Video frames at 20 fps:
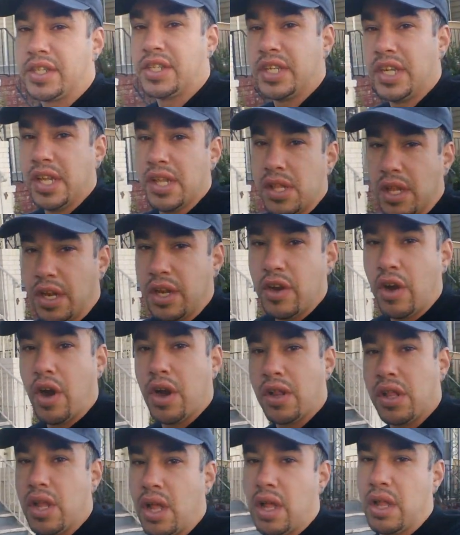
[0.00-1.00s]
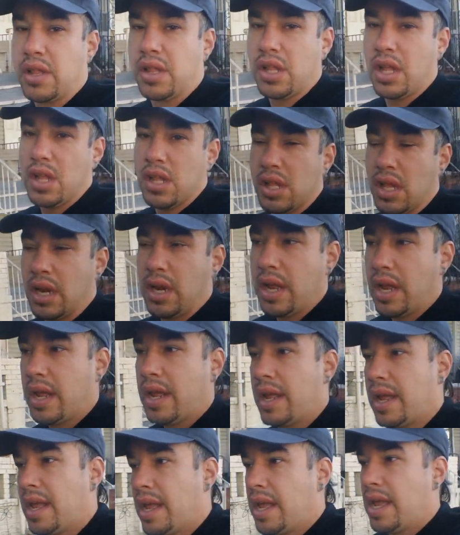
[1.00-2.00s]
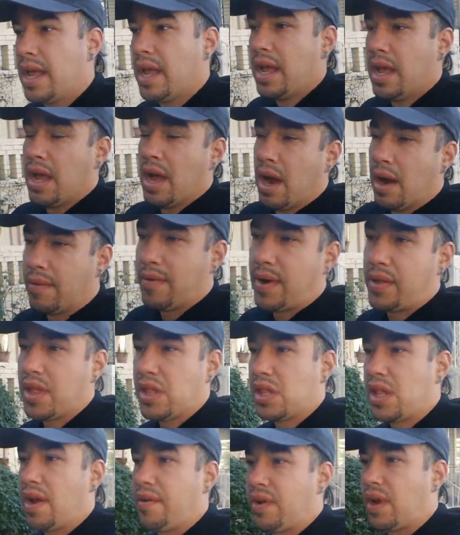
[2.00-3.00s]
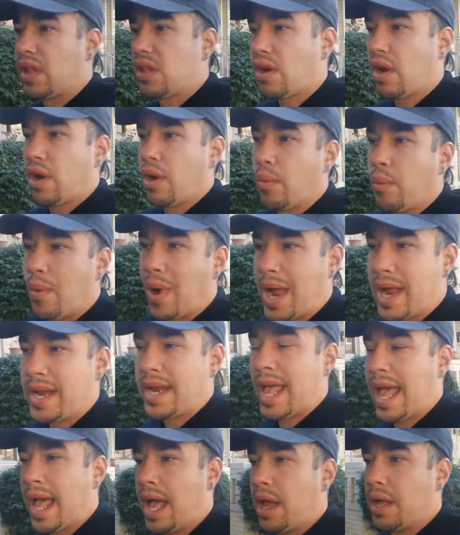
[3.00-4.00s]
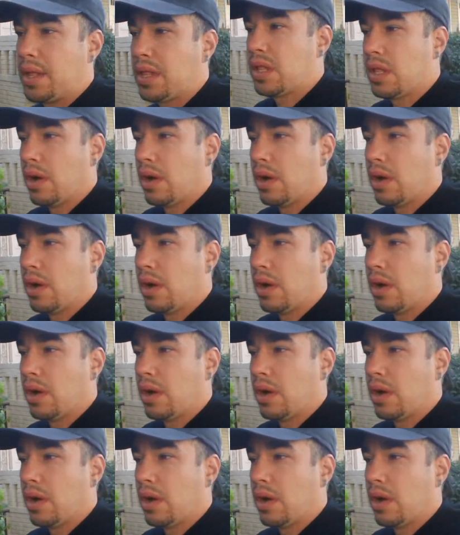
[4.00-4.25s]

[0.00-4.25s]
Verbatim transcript: season, yard sale season around this area is starting to wind down.